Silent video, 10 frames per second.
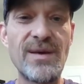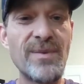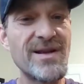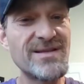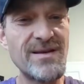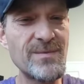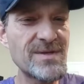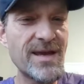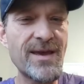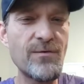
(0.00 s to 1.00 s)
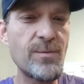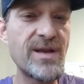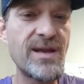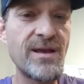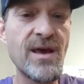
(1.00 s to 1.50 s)
But it seems like
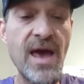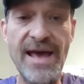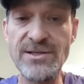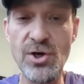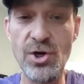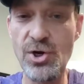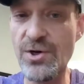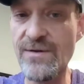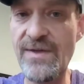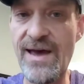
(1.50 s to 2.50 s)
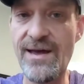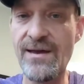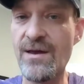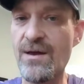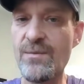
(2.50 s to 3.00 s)
everybody has heard of that,
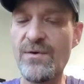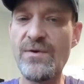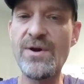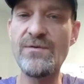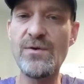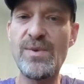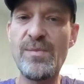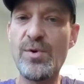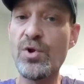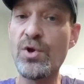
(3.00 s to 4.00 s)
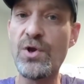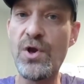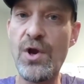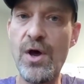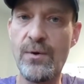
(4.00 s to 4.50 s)
but very few people
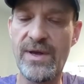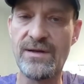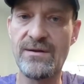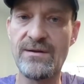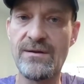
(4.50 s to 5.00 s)
know it.